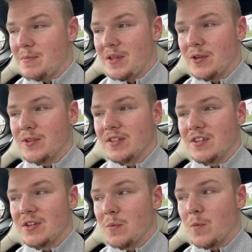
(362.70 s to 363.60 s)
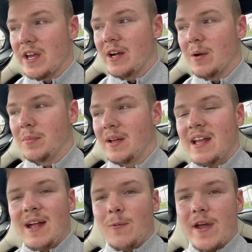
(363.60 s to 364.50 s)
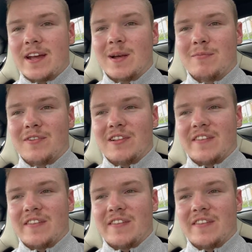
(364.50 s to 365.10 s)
be good, and you can waking up full of